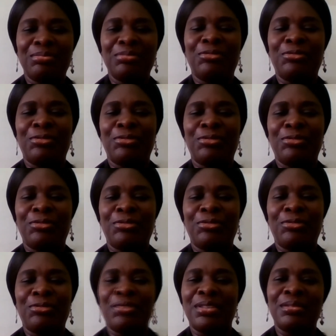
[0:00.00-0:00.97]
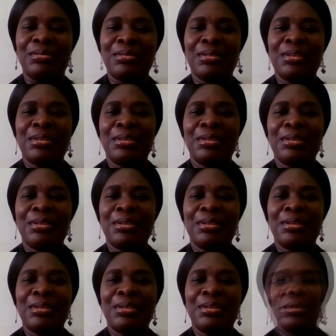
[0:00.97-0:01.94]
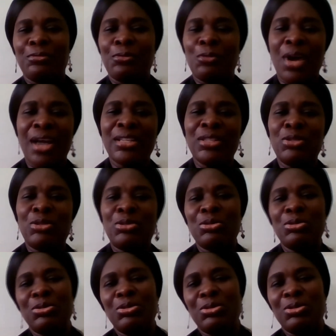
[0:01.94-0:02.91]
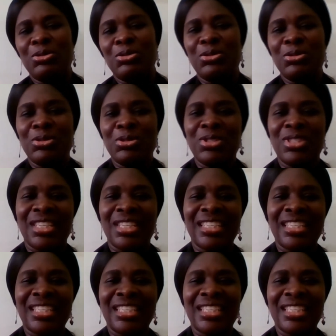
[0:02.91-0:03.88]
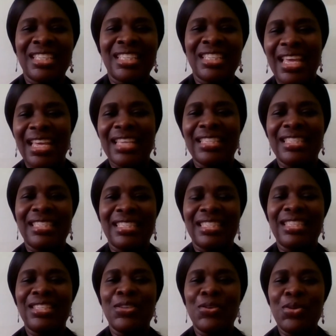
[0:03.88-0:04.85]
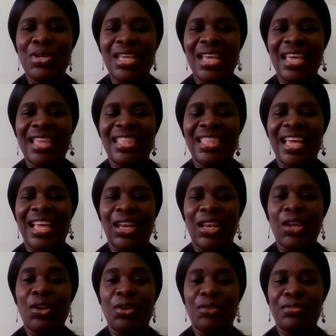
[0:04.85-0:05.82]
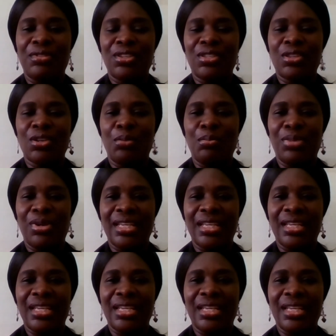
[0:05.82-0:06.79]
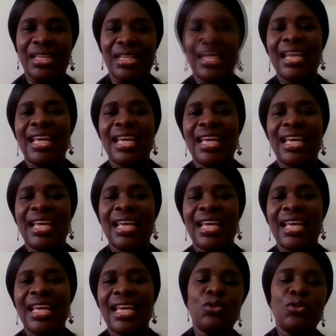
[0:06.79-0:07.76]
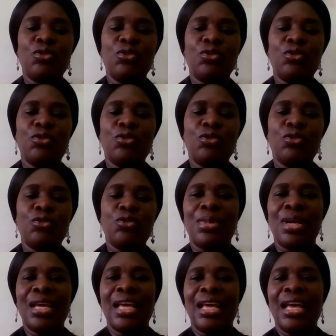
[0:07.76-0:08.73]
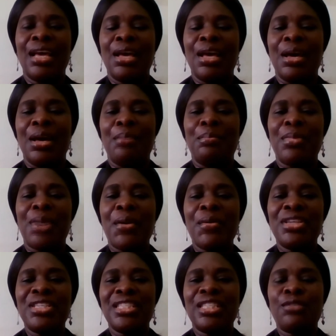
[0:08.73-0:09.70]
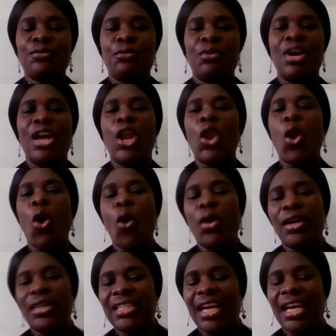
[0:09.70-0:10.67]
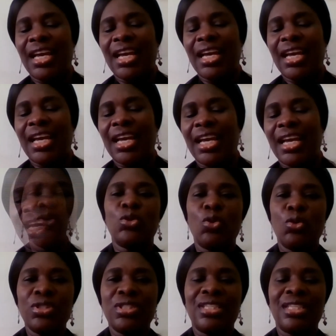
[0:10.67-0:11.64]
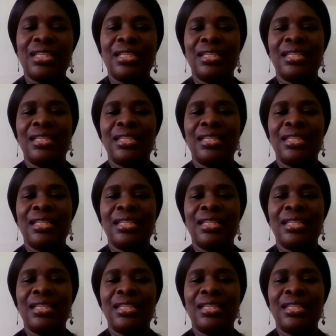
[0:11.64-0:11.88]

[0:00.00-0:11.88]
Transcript: for about one to six, seven years, you hear a lot of those complaints. That doesn't mean that those who've been in uh, marriages for a long time also don't